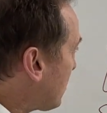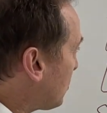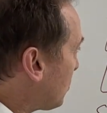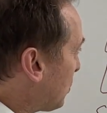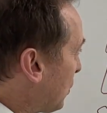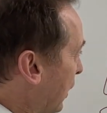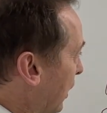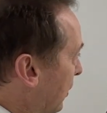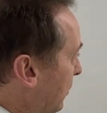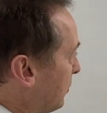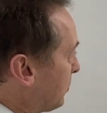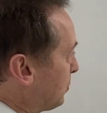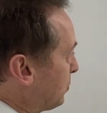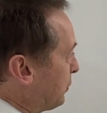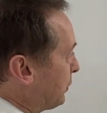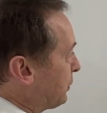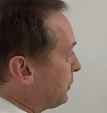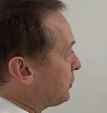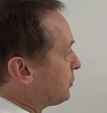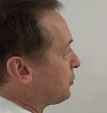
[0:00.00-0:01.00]
Well,
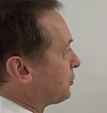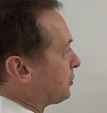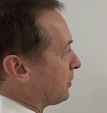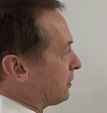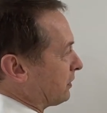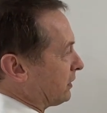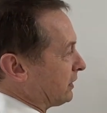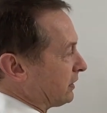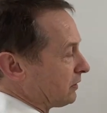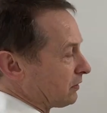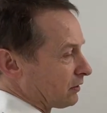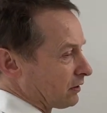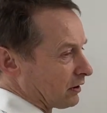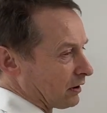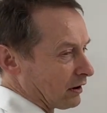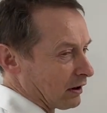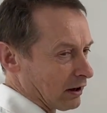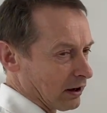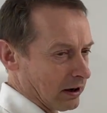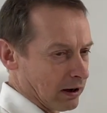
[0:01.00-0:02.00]
within CHERI,
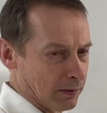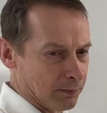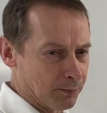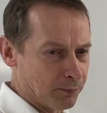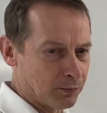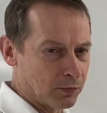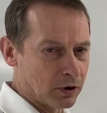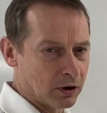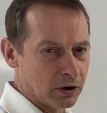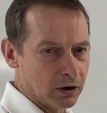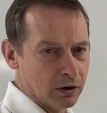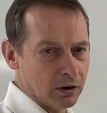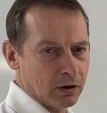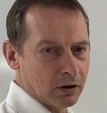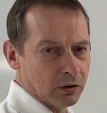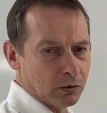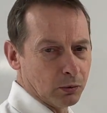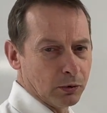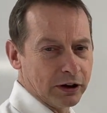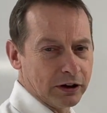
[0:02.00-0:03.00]

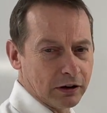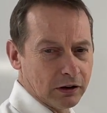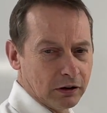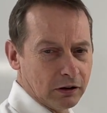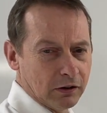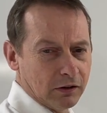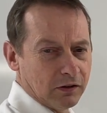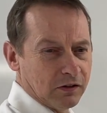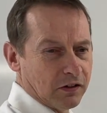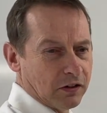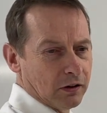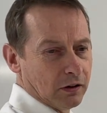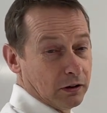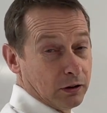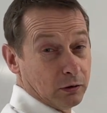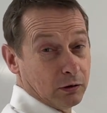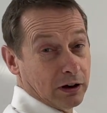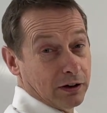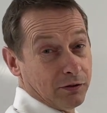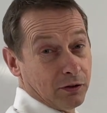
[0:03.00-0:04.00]
we can use the
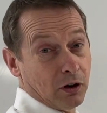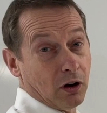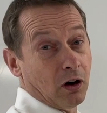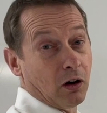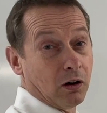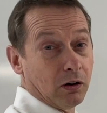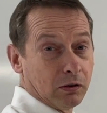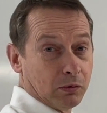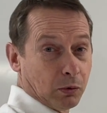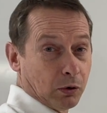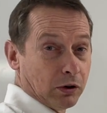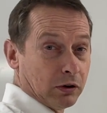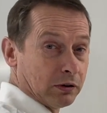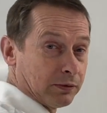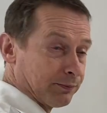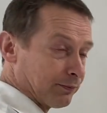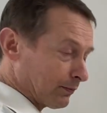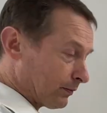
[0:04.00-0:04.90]
low-level hardware